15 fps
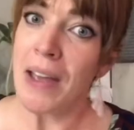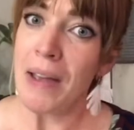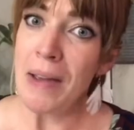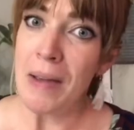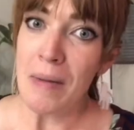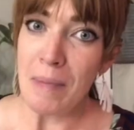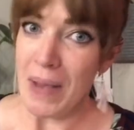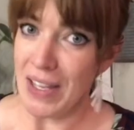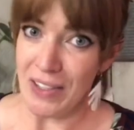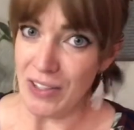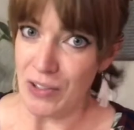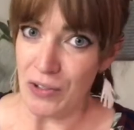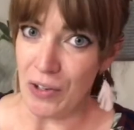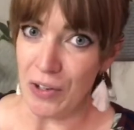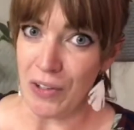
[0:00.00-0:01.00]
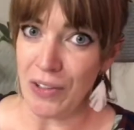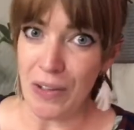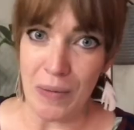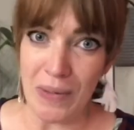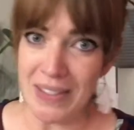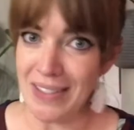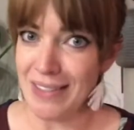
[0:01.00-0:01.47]
pest control. There
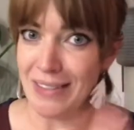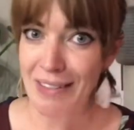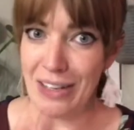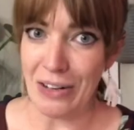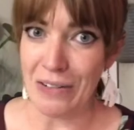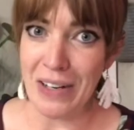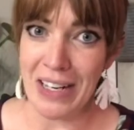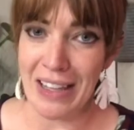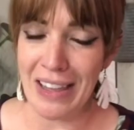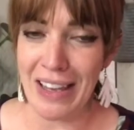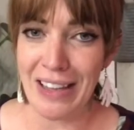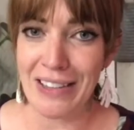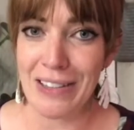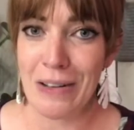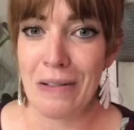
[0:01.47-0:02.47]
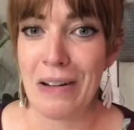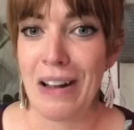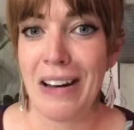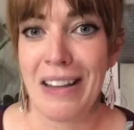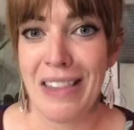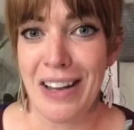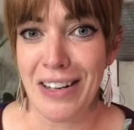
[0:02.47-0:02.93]
wasn't, anything else going on
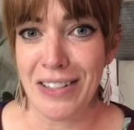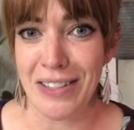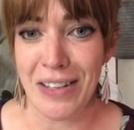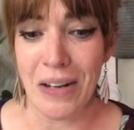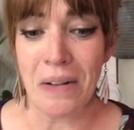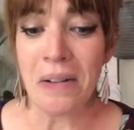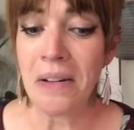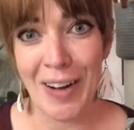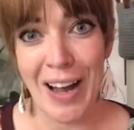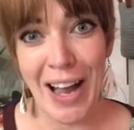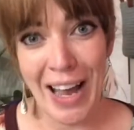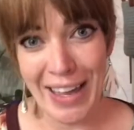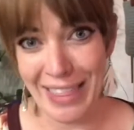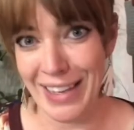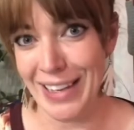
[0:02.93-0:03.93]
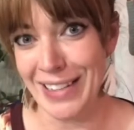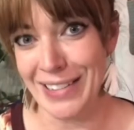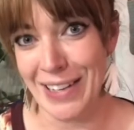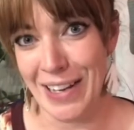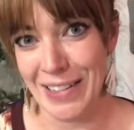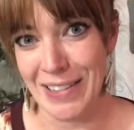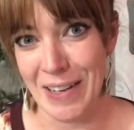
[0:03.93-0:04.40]
in there. So I think it's
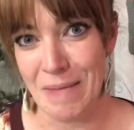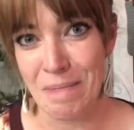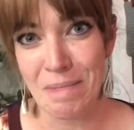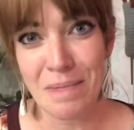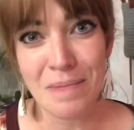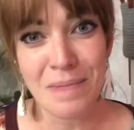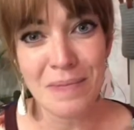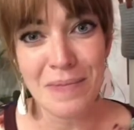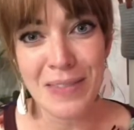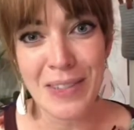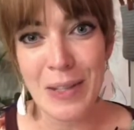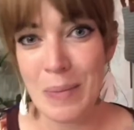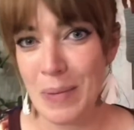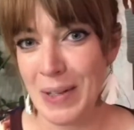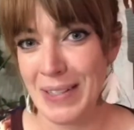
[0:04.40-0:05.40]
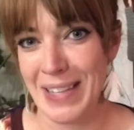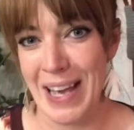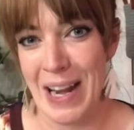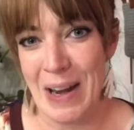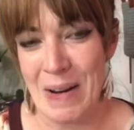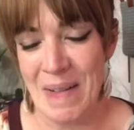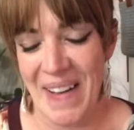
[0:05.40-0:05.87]
awesome. Super
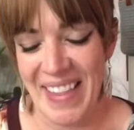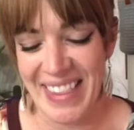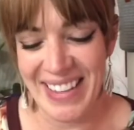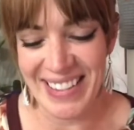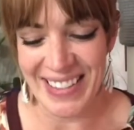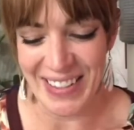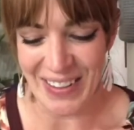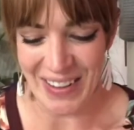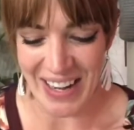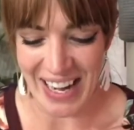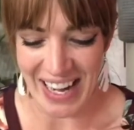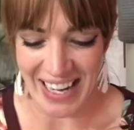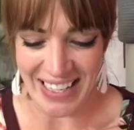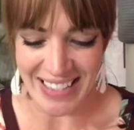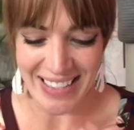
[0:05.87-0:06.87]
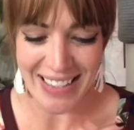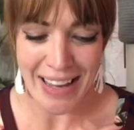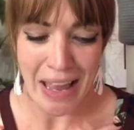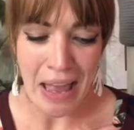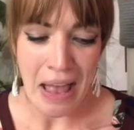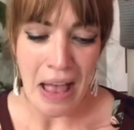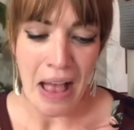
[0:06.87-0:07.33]
excited about this ingredient.
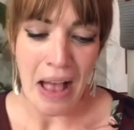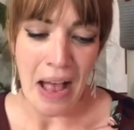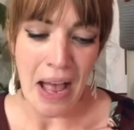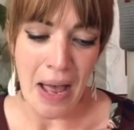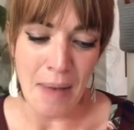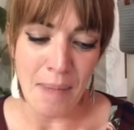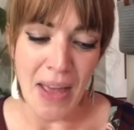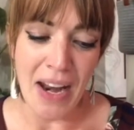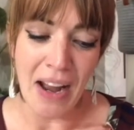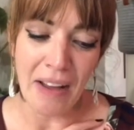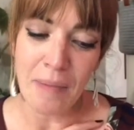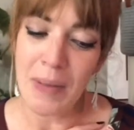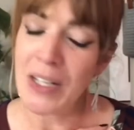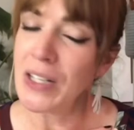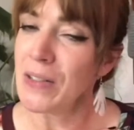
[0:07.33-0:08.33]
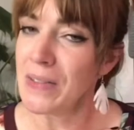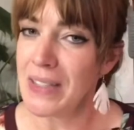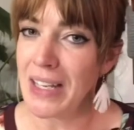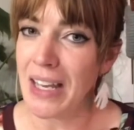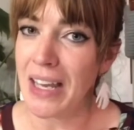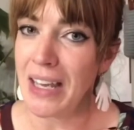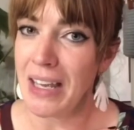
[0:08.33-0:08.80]
And I've been
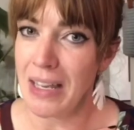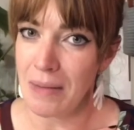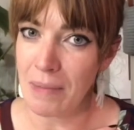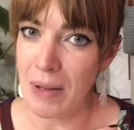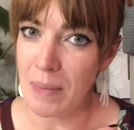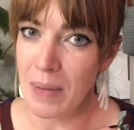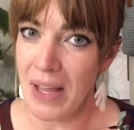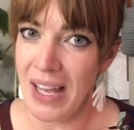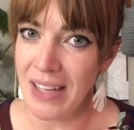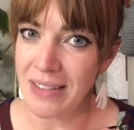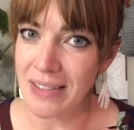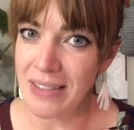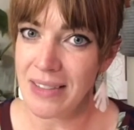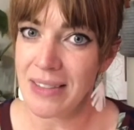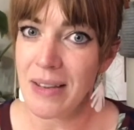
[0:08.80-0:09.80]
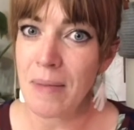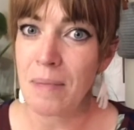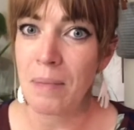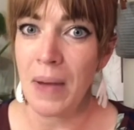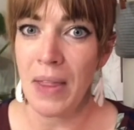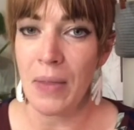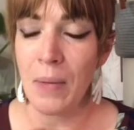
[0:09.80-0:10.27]
using it in my plants,
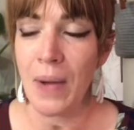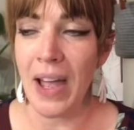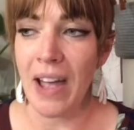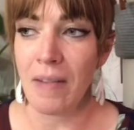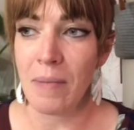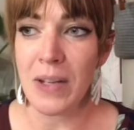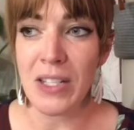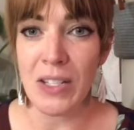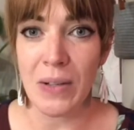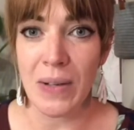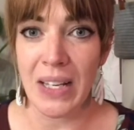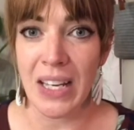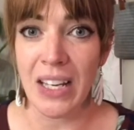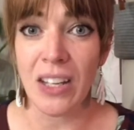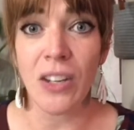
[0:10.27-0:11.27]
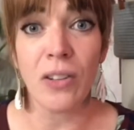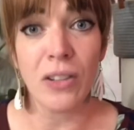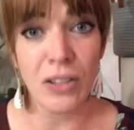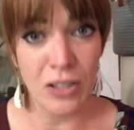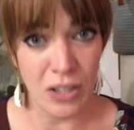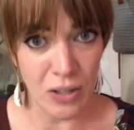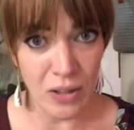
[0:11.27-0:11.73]
but the way I've been doing it, you
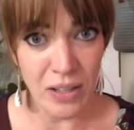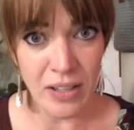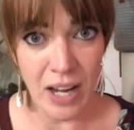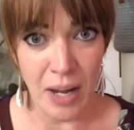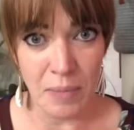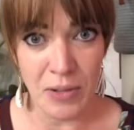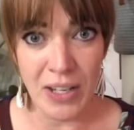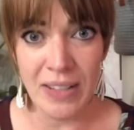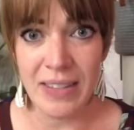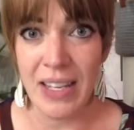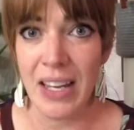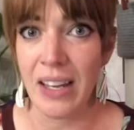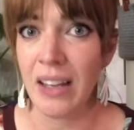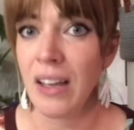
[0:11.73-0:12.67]
can do the top dressing,